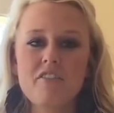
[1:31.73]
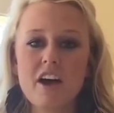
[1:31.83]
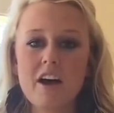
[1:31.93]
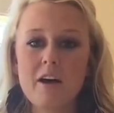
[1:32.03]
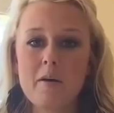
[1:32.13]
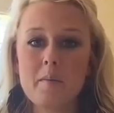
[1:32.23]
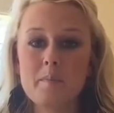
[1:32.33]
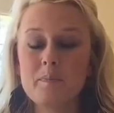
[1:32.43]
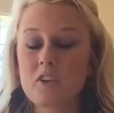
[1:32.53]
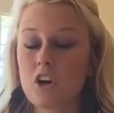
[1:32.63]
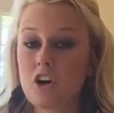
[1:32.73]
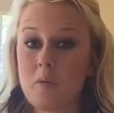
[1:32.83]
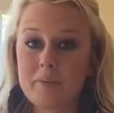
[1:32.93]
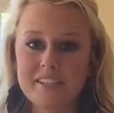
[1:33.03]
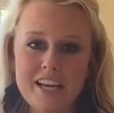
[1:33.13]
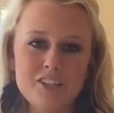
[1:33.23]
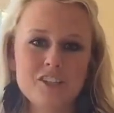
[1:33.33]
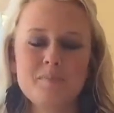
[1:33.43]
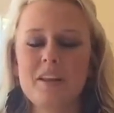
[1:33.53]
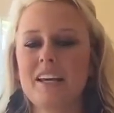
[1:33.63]
our
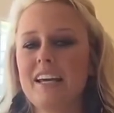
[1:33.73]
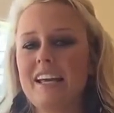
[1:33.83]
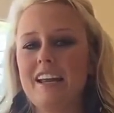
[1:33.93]
compensation plan